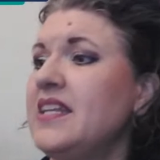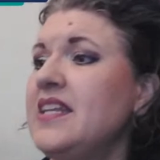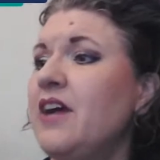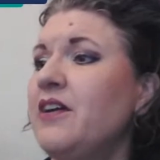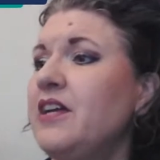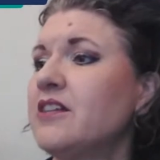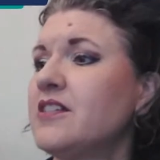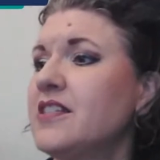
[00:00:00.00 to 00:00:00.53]

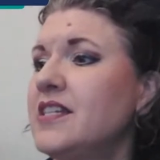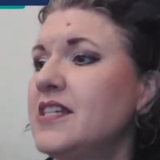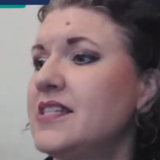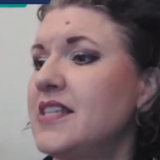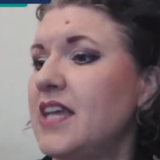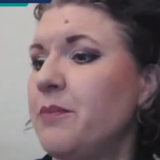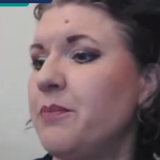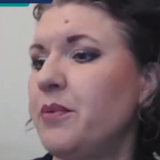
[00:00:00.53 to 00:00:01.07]
now here's an
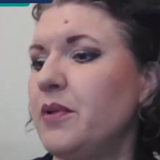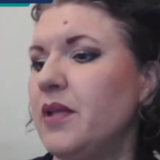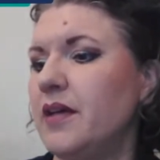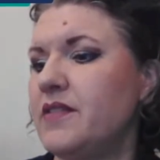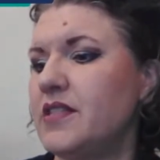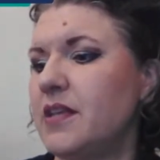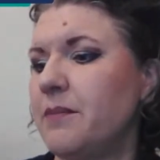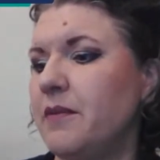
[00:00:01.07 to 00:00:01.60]
example
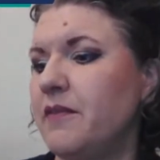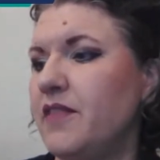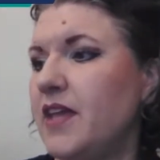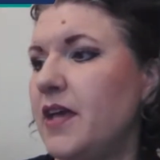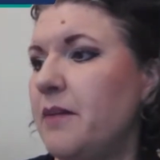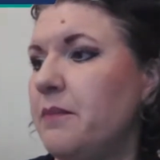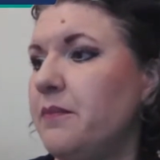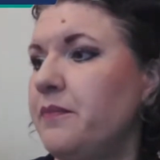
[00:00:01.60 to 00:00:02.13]
of some of
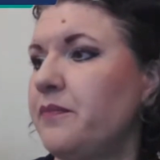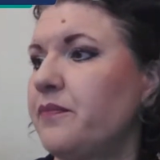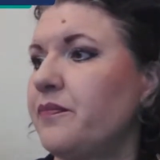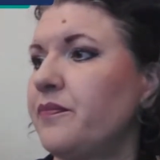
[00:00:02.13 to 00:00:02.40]
them,